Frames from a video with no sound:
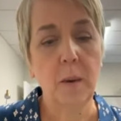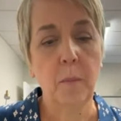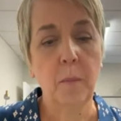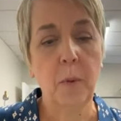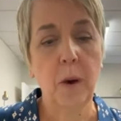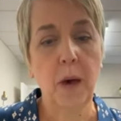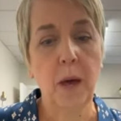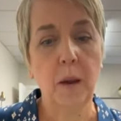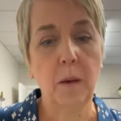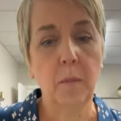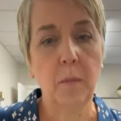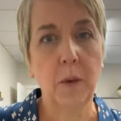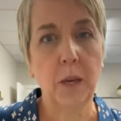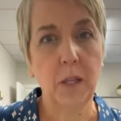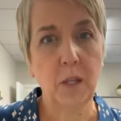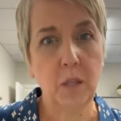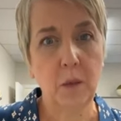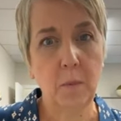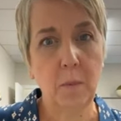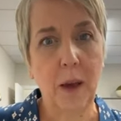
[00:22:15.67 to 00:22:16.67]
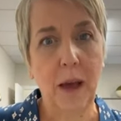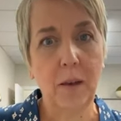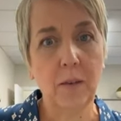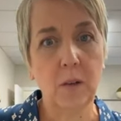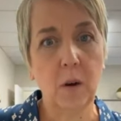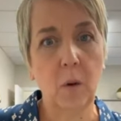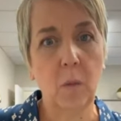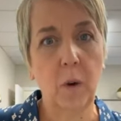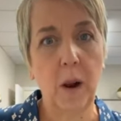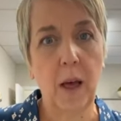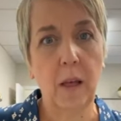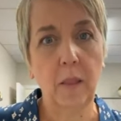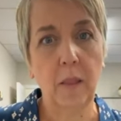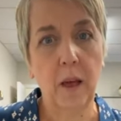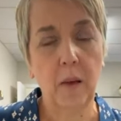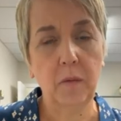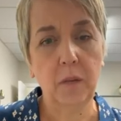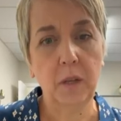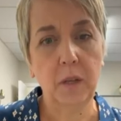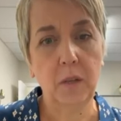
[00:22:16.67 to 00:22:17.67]
But kitchen and baths are what I
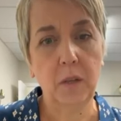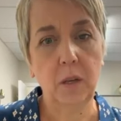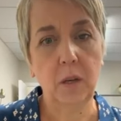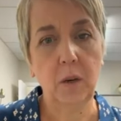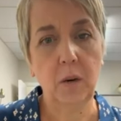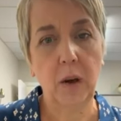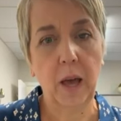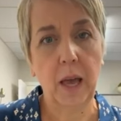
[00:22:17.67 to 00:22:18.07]
love to do,